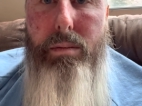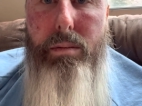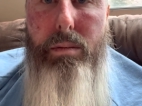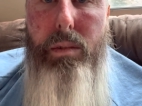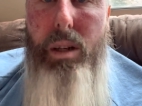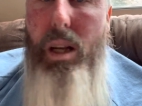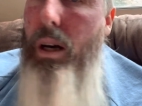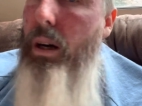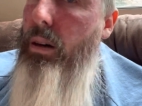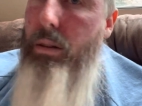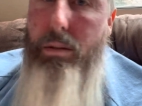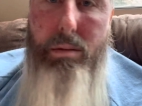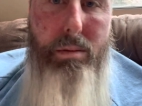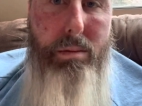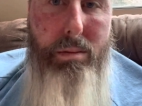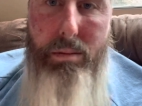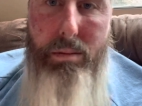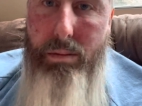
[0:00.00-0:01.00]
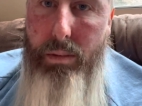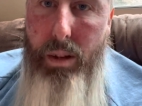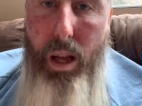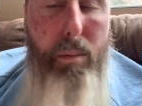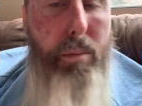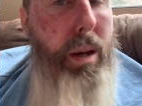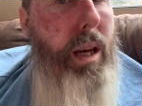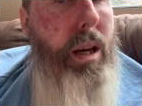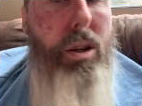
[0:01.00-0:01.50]
No,
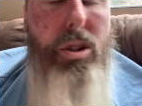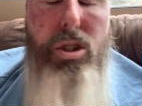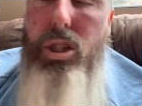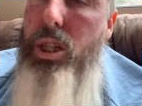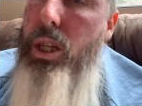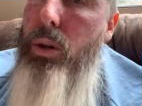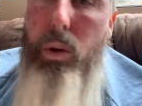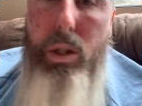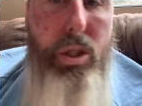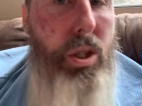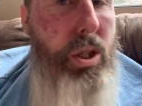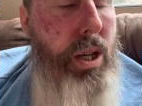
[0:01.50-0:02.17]
because she was